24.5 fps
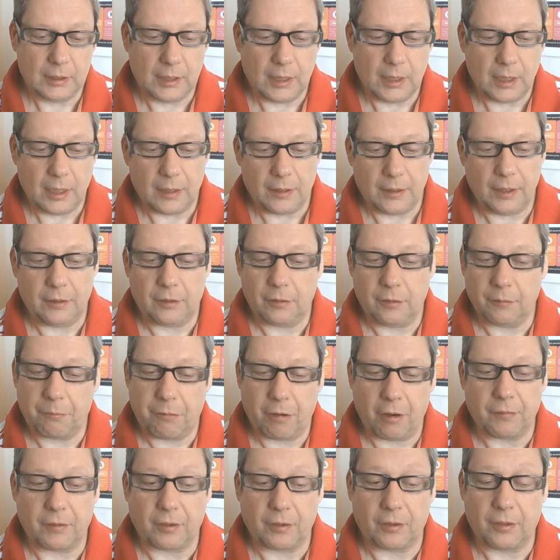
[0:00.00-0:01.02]
These have
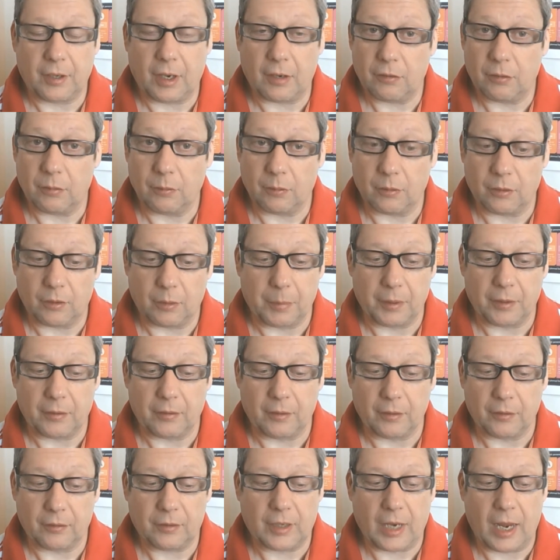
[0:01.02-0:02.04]
proved essential as the business
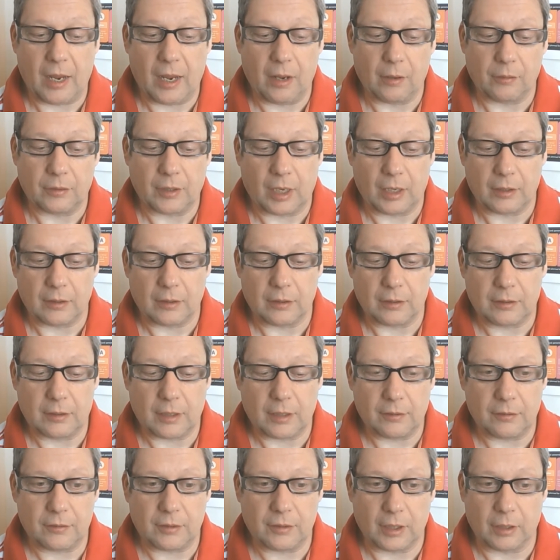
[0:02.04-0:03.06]
scales and does
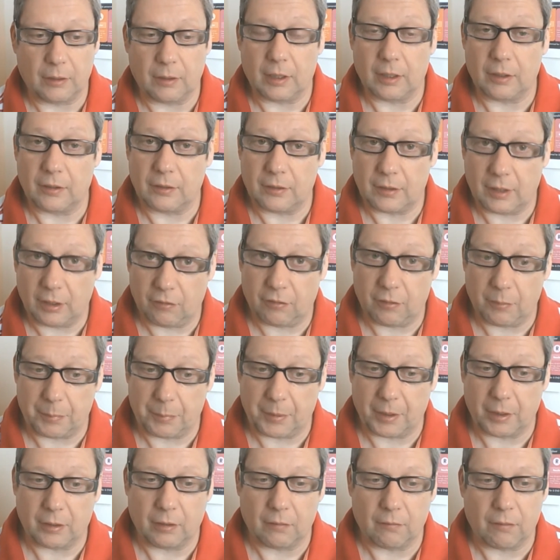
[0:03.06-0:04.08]
so in a
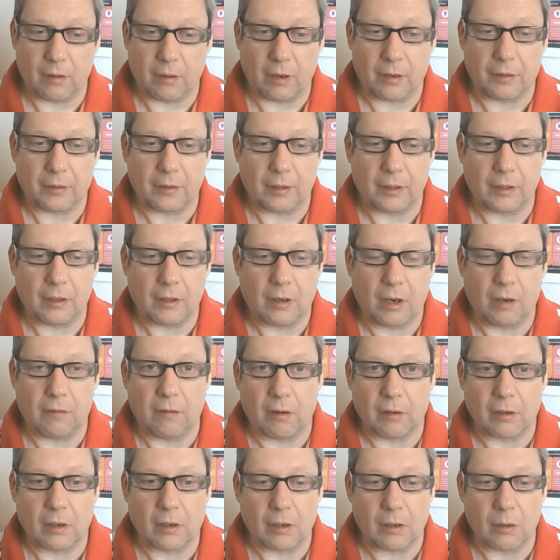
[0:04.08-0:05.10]
distributed rather than
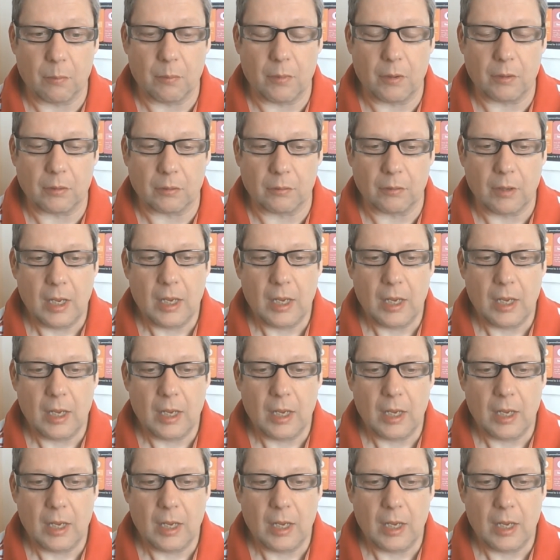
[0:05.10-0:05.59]
hierarchical model.